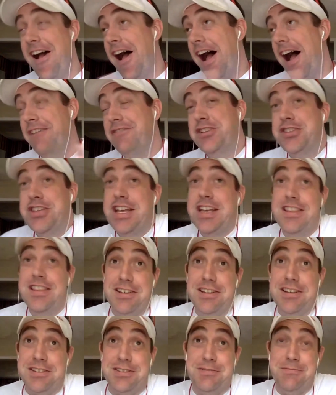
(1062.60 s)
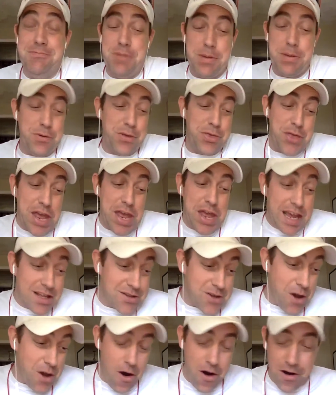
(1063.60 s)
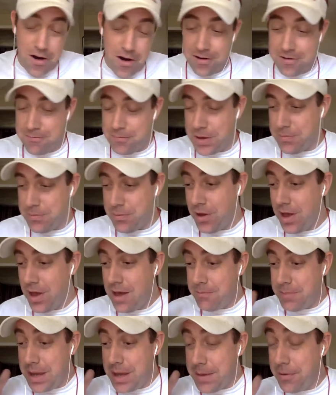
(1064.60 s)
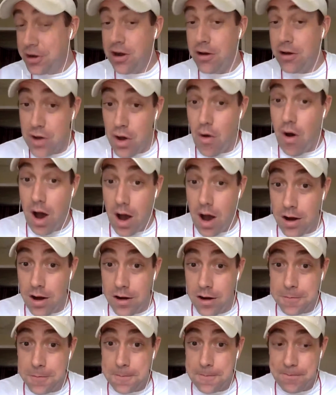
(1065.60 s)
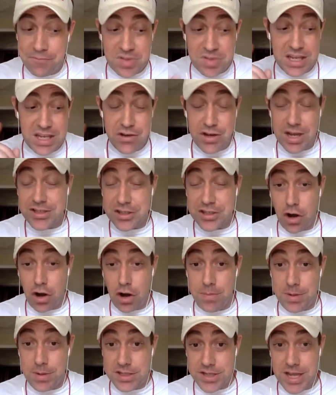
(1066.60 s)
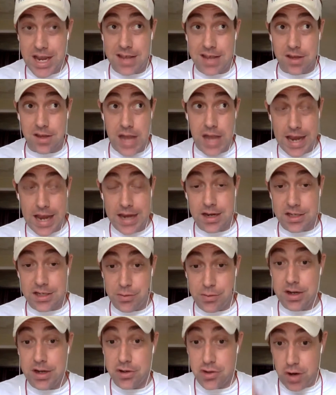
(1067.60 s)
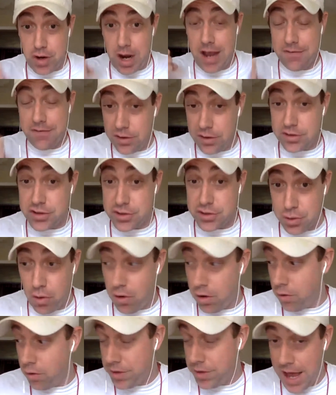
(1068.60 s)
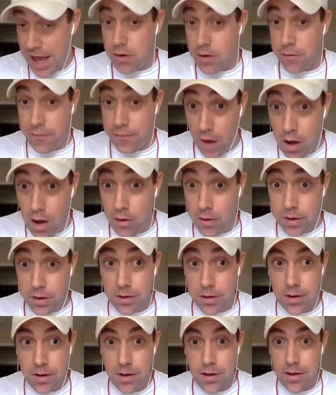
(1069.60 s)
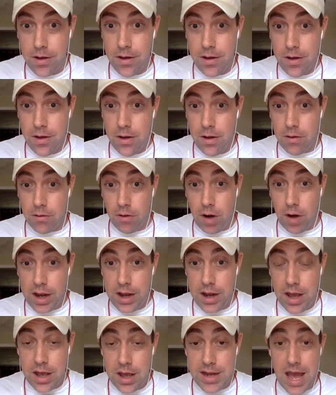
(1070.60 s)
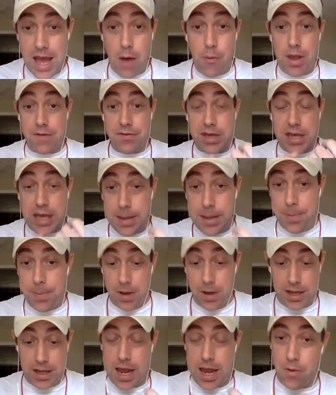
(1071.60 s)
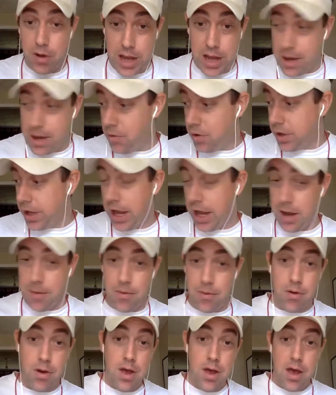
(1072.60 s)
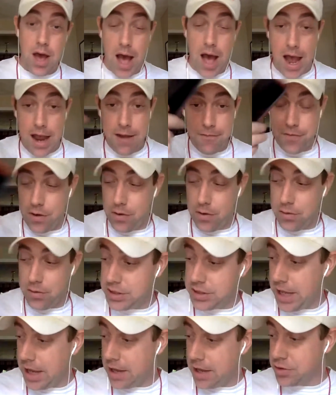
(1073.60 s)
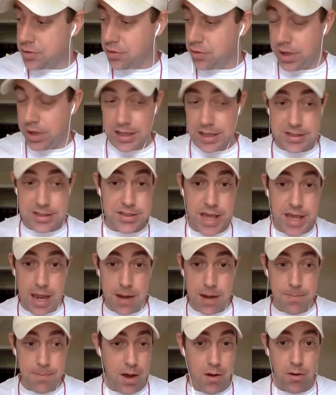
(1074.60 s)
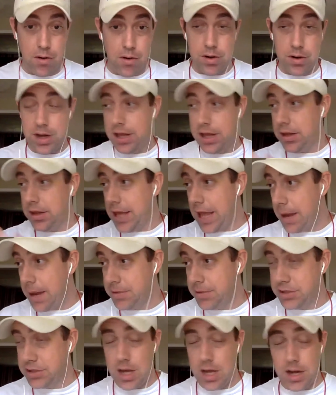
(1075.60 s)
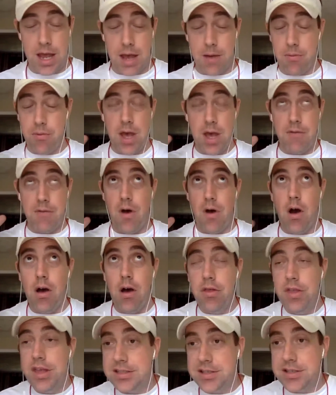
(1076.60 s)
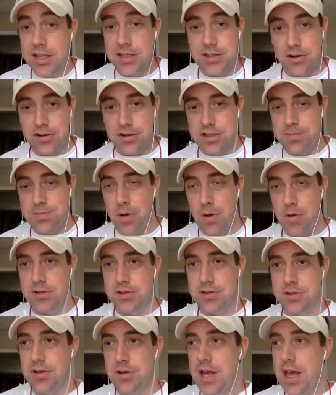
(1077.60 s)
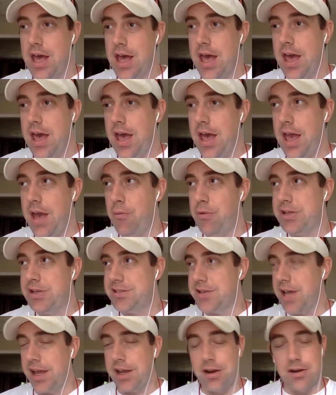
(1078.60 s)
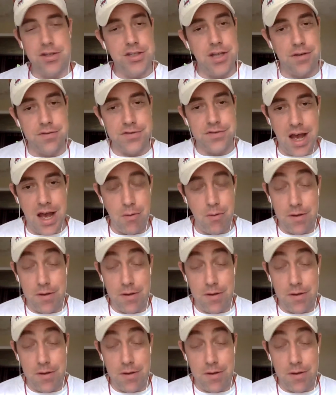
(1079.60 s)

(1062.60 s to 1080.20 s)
I've seen this. People think it's hard. People don't know hard. You guys just heard me say in the 90s we had to drive to the store without a phone, right? Now we have Keepa, Camel, iPhones and Android and ScanPower and the Amazon app. We have all these things at our disposal, and we psych ourselves out.